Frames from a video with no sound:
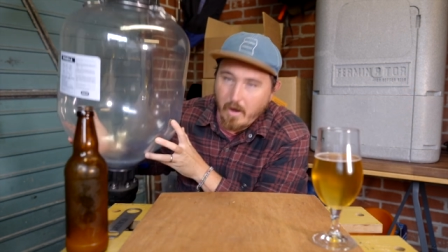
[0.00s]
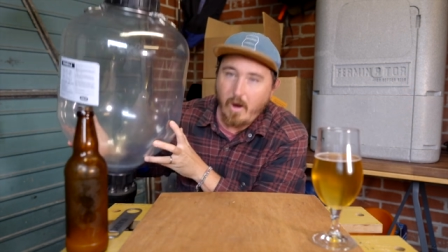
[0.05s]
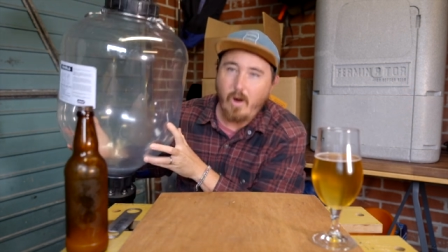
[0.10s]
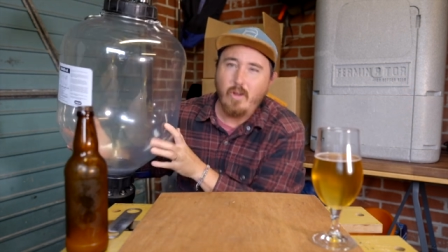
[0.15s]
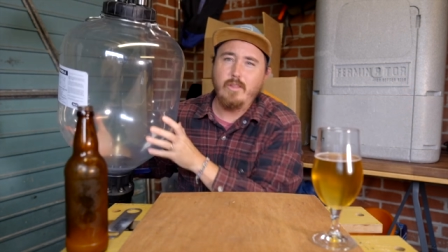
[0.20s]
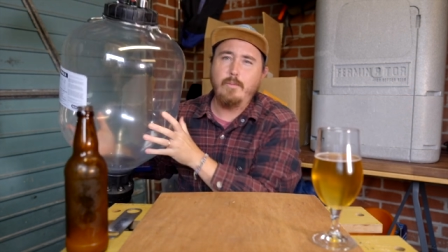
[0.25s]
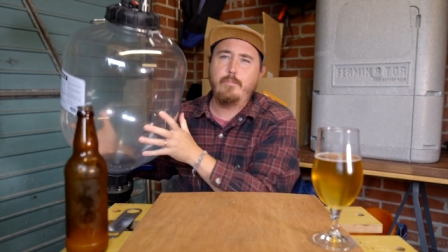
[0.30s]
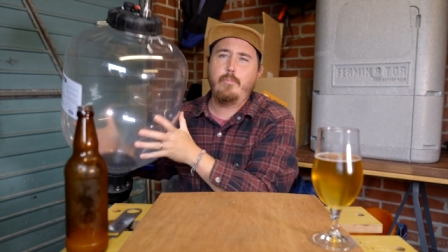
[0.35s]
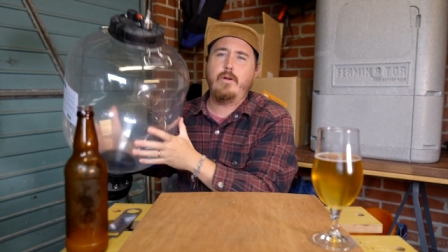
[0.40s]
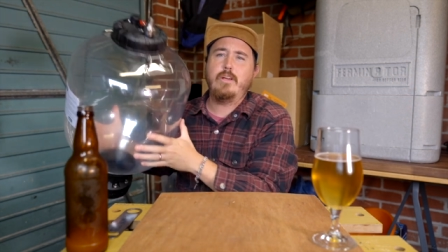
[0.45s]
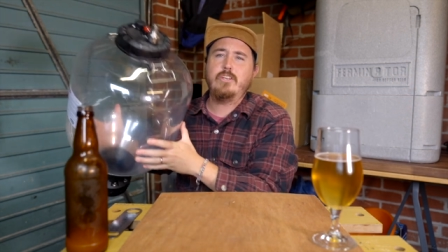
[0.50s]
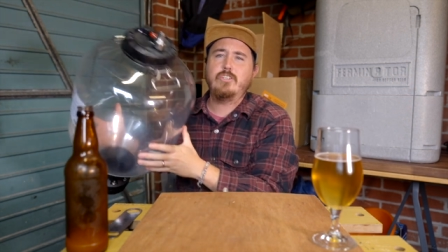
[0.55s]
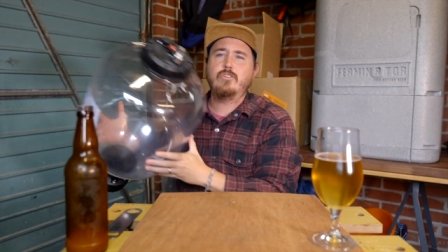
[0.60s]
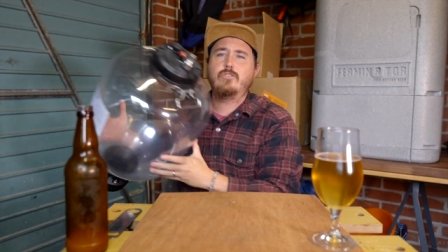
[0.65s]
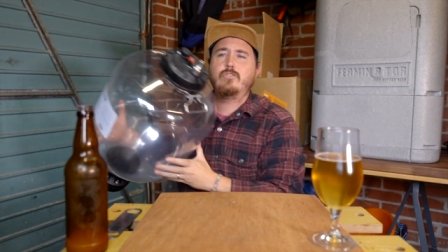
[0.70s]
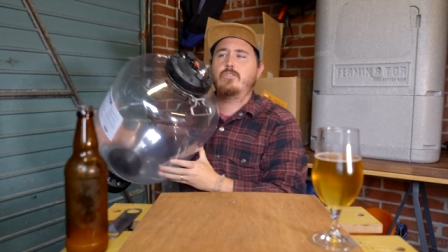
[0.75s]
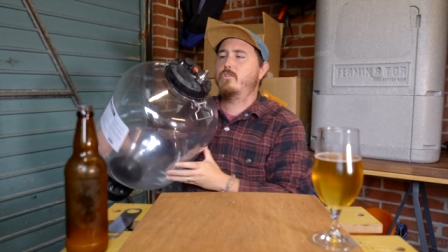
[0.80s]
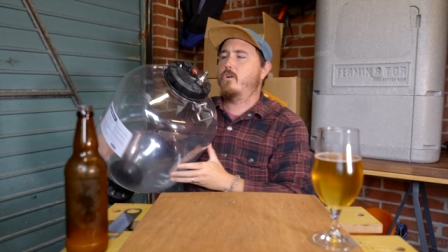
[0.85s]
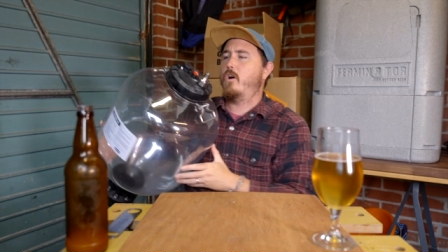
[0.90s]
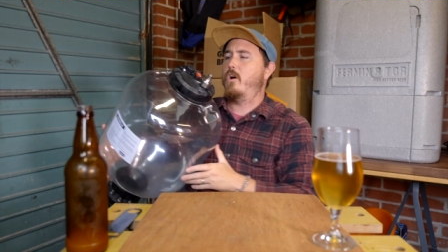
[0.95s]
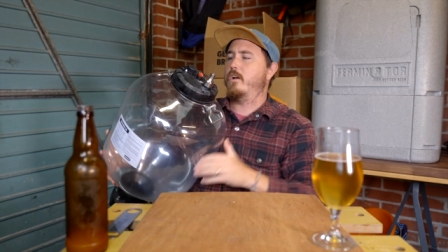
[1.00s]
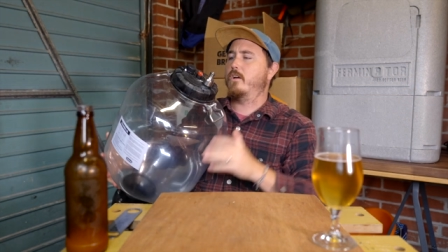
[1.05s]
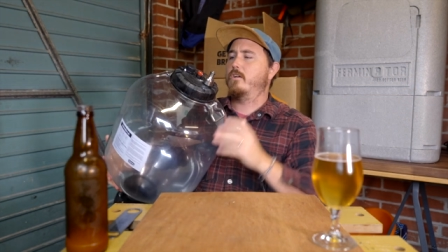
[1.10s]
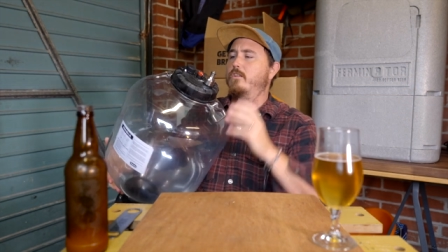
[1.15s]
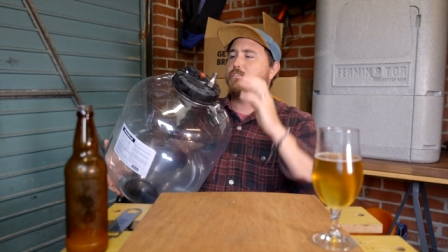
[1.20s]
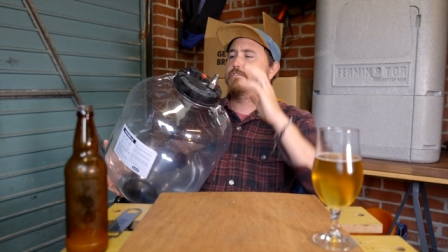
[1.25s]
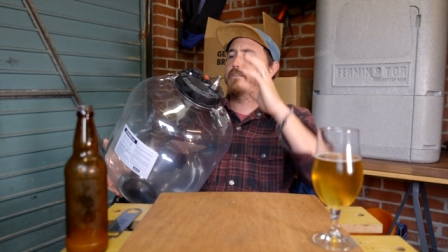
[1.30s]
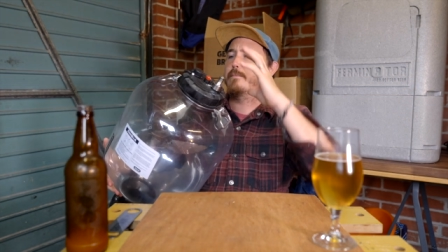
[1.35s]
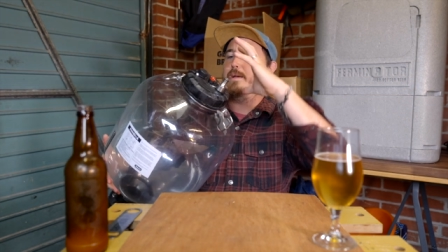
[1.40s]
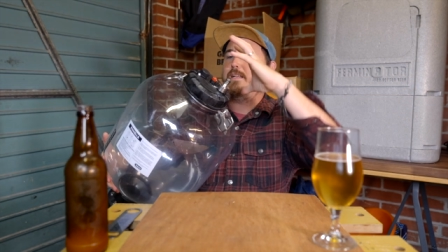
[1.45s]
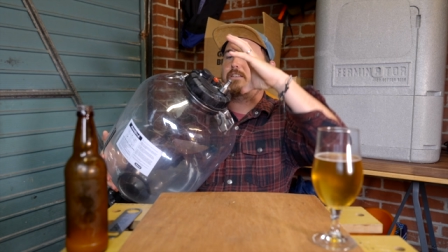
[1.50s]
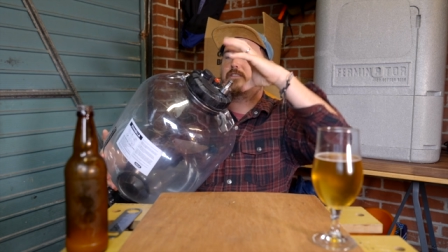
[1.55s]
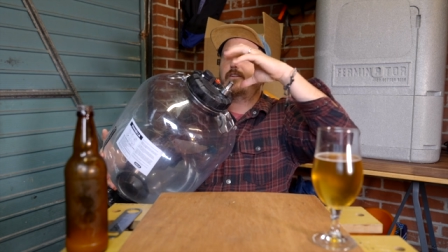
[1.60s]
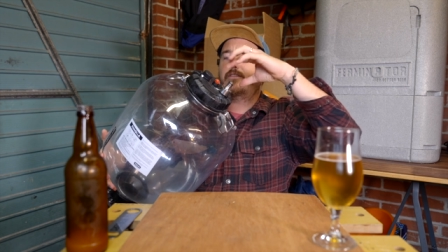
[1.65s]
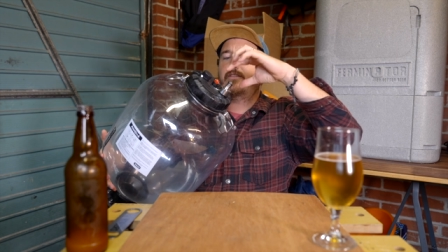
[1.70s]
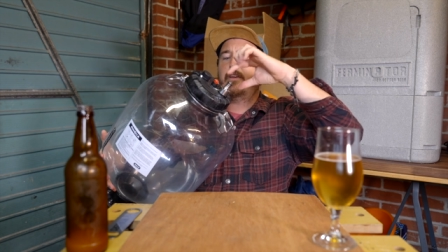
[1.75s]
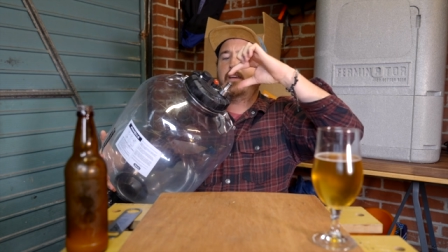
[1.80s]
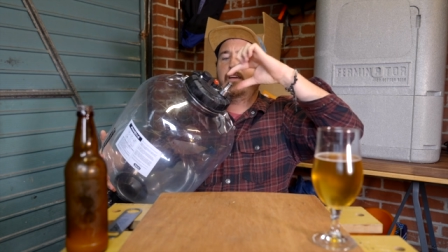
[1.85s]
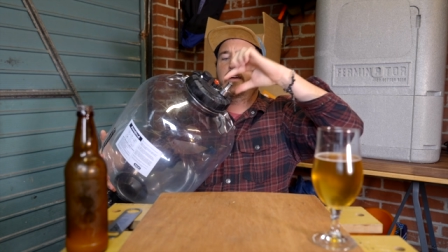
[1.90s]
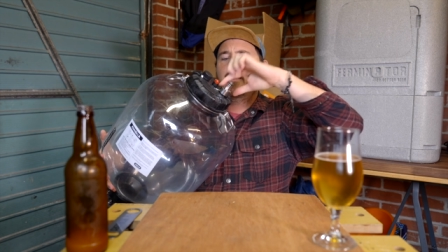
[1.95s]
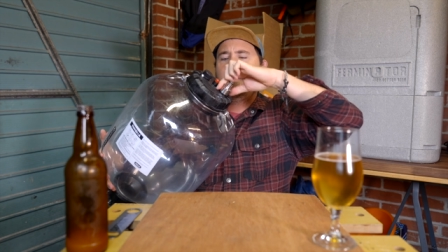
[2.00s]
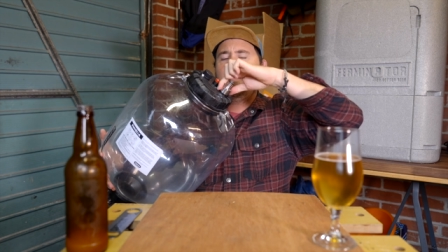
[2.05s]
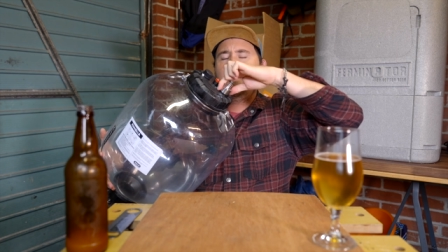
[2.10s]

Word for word: on the pressured conical fermenter thing,